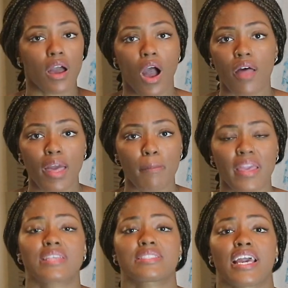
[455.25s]
All that
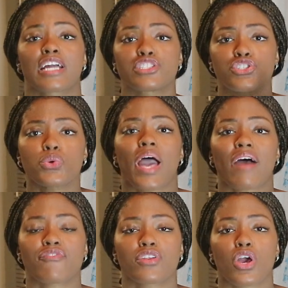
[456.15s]
being said, you
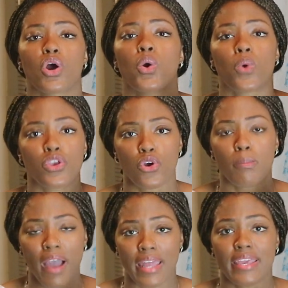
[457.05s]
have to know what your
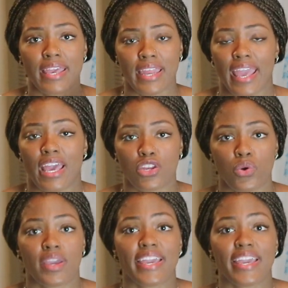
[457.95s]
body can handle.